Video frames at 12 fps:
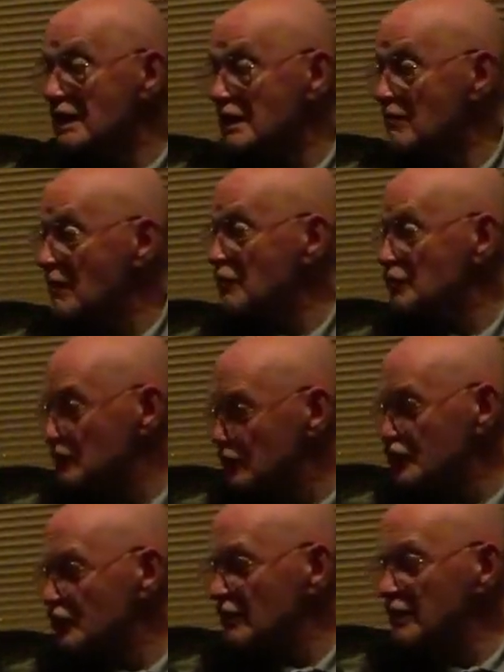And I remember
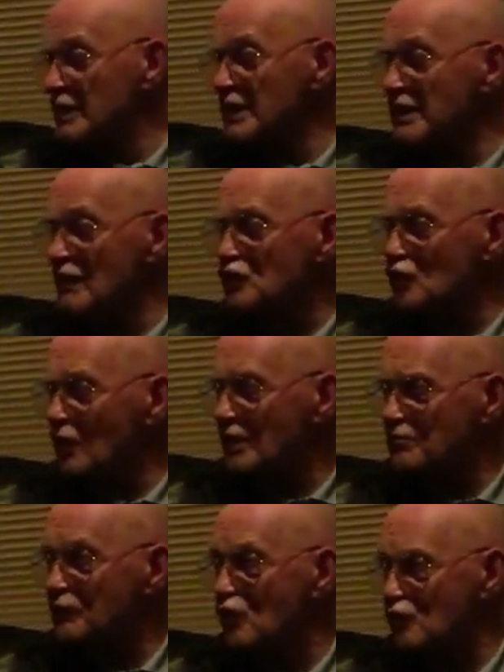doing a show there, and that was
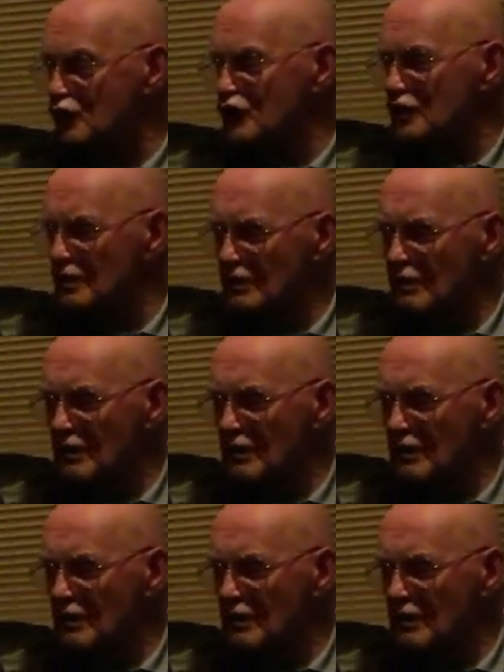quite posh.